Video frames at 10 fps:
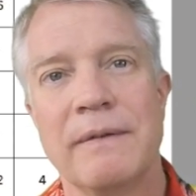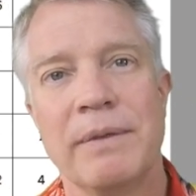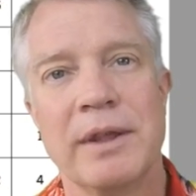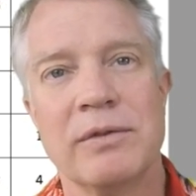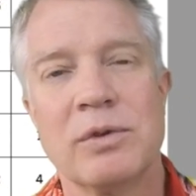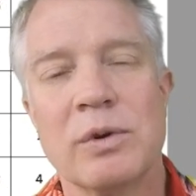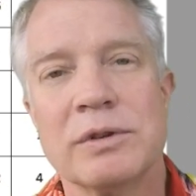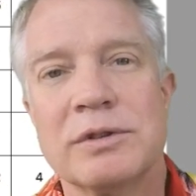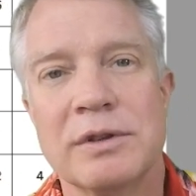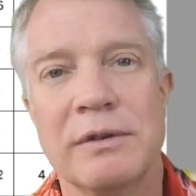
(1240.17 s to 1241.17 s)
Now, of
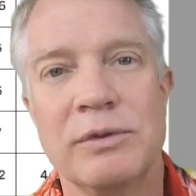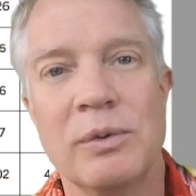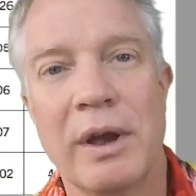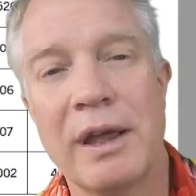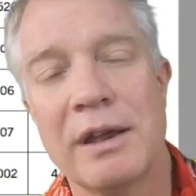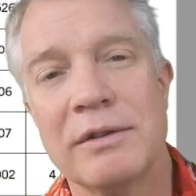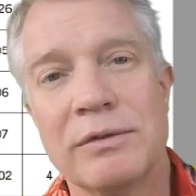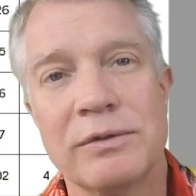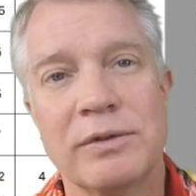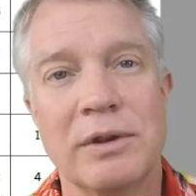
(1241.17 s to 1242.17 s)
course, if you
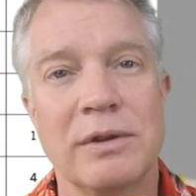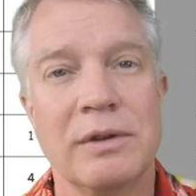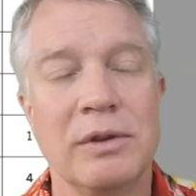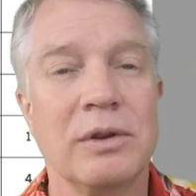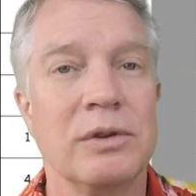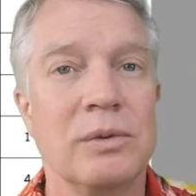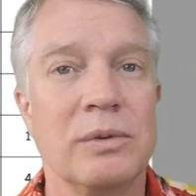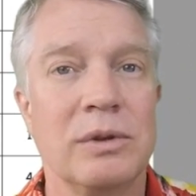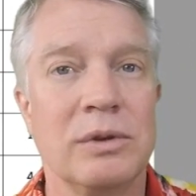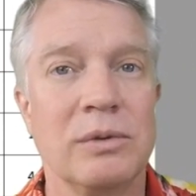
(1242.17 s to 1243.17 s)
have, you can
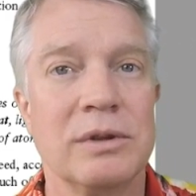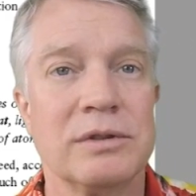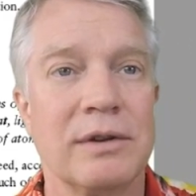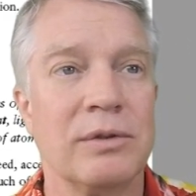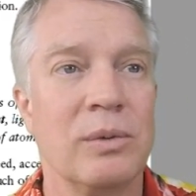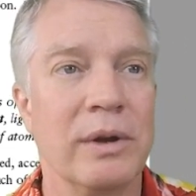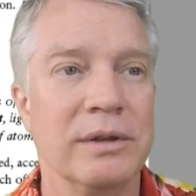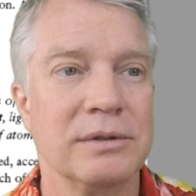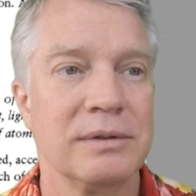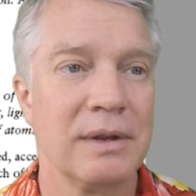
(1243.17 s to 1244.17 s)
do this several
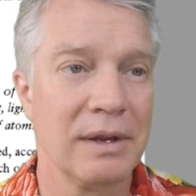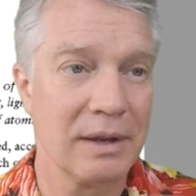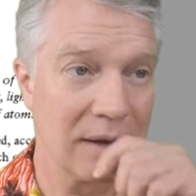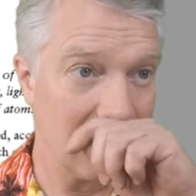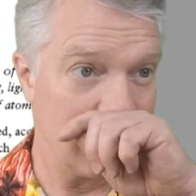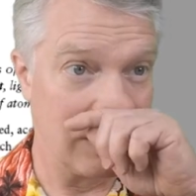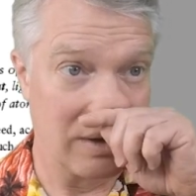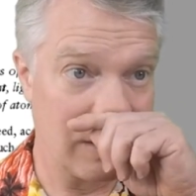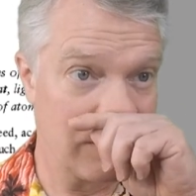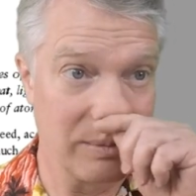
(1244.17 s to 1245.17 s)
ways. There
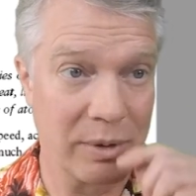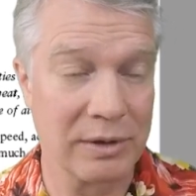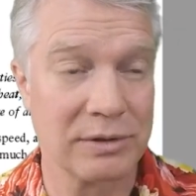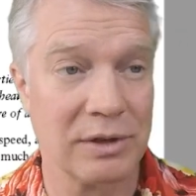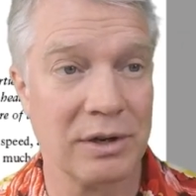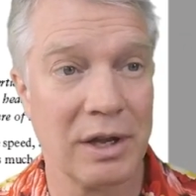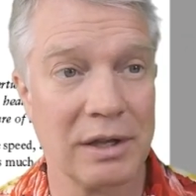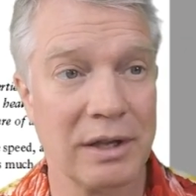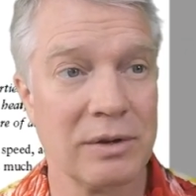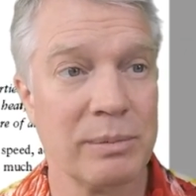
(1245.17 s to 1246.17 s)
are a few parts that are
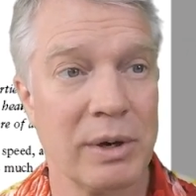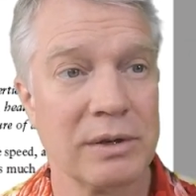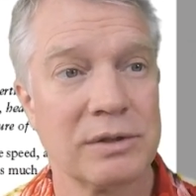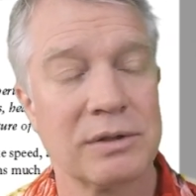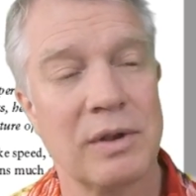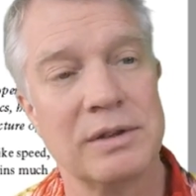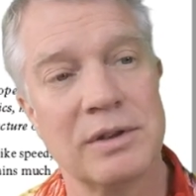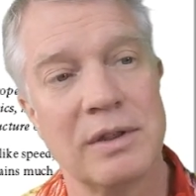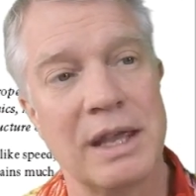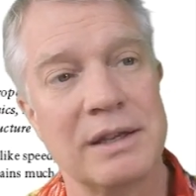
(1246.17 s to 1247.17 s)
non-Lego parts. I
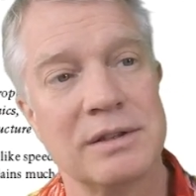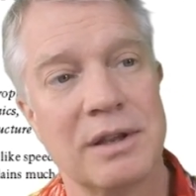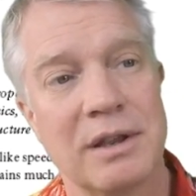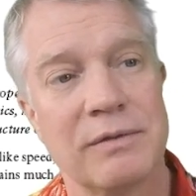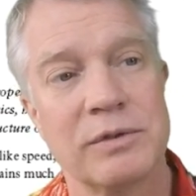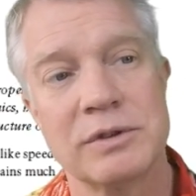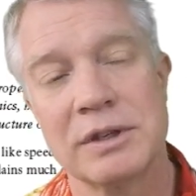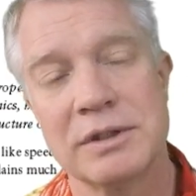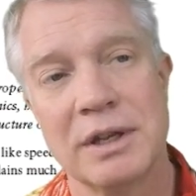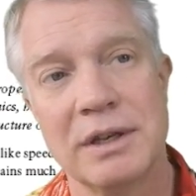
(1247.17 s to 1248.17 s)
sell that as a kit for
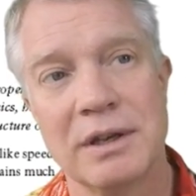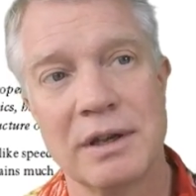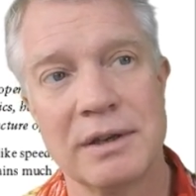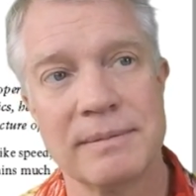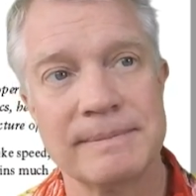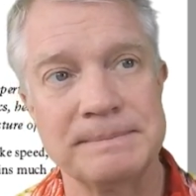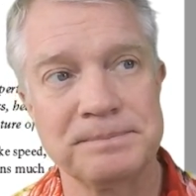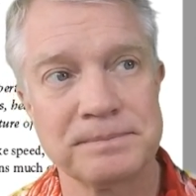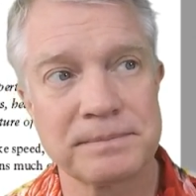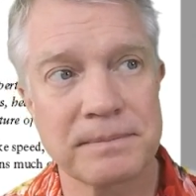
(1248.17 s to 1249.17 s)
$6.99.
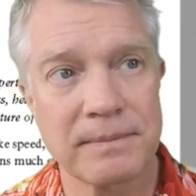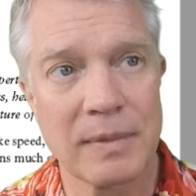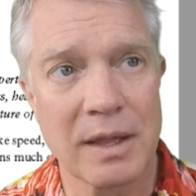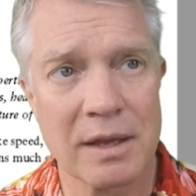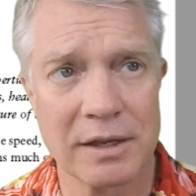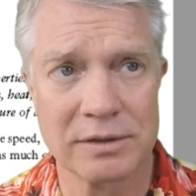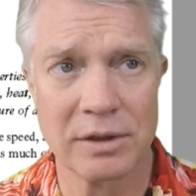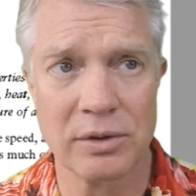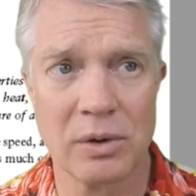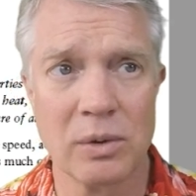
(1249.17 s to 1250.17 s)
I
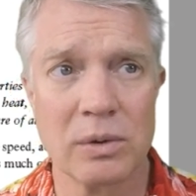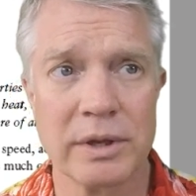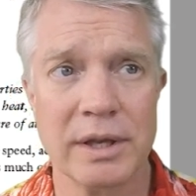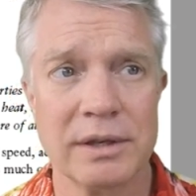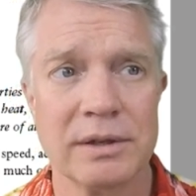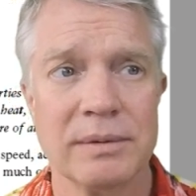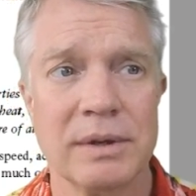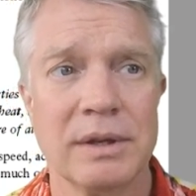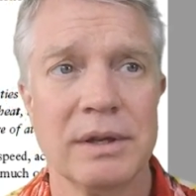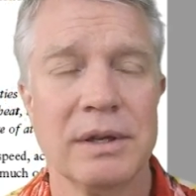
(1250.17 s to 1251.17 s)
sell the whole kit
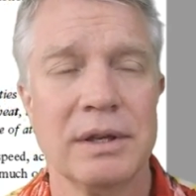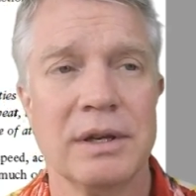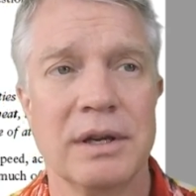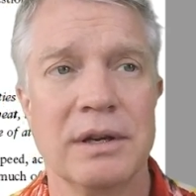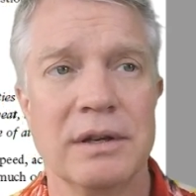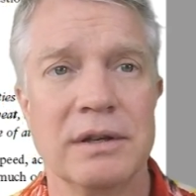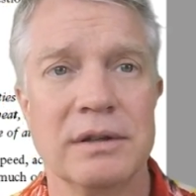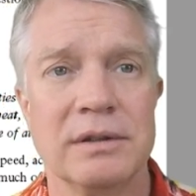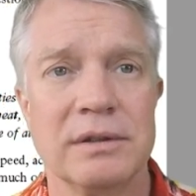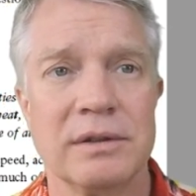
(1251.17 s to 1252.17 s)

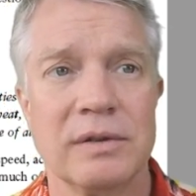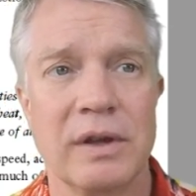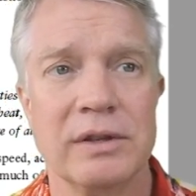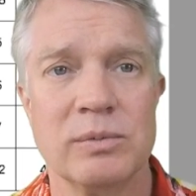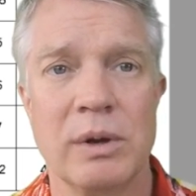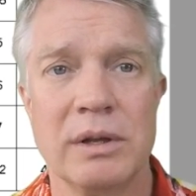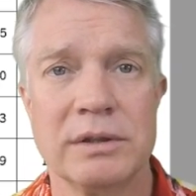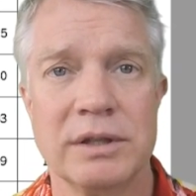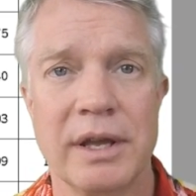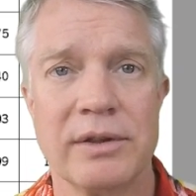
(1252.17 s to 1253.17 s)
as well
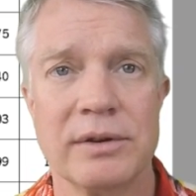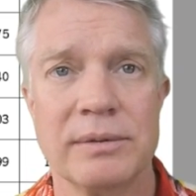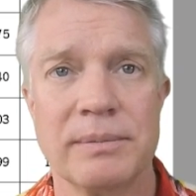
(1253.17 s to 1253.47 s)
together.